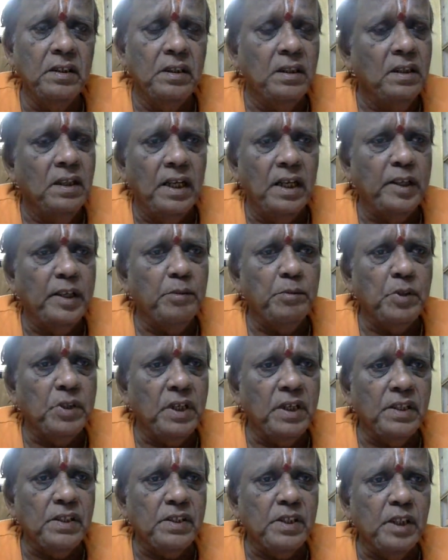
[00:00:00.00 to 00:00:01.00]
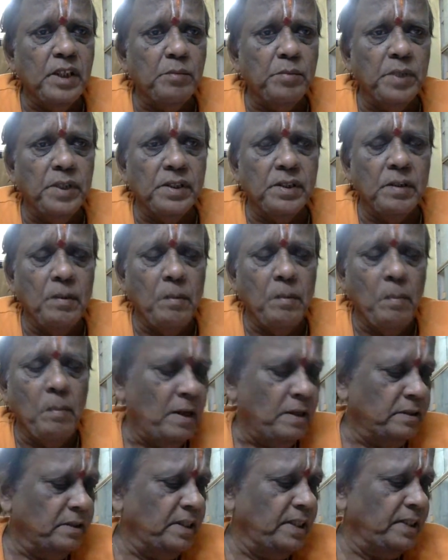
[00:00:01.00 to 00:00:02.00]
Are you able to understand, please?
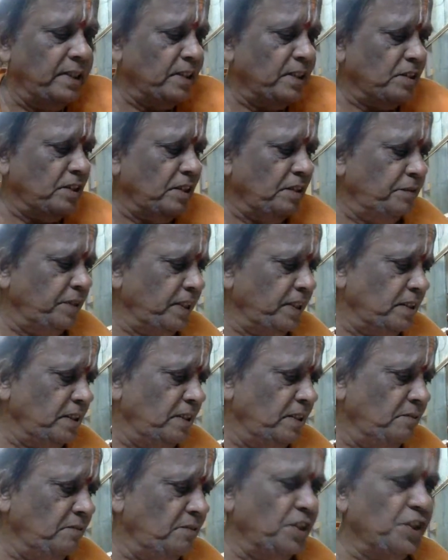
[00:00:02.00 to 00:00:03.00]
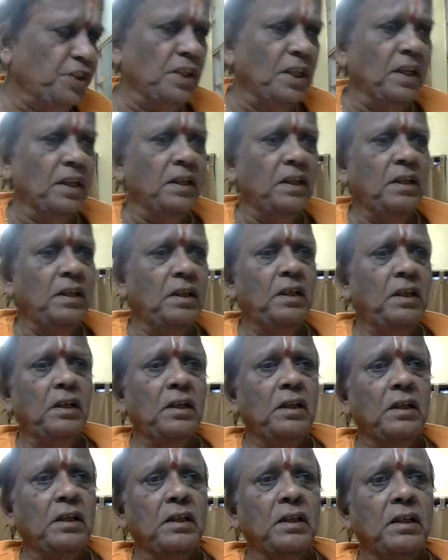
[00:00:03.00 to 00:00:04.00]
The rest of it, we shall
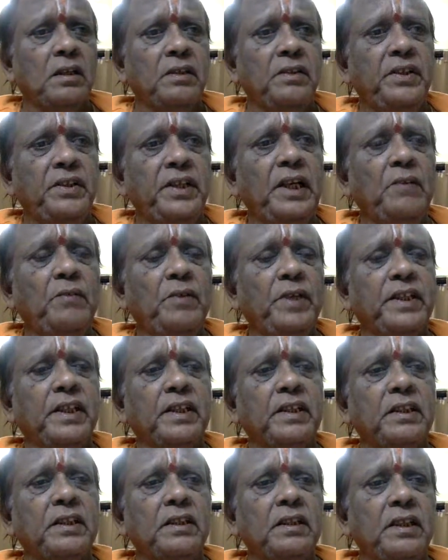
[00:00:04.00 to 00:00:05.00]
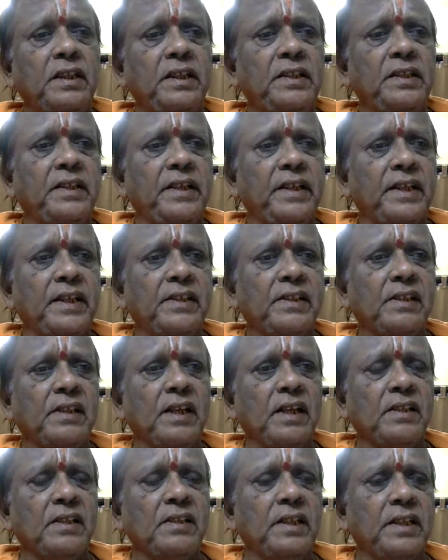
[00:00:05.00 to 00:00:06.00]
deal with it in the next
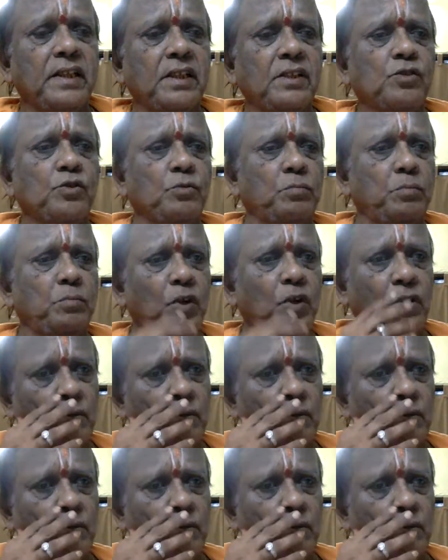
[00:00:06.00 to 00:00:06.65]
class, that is tomorrow.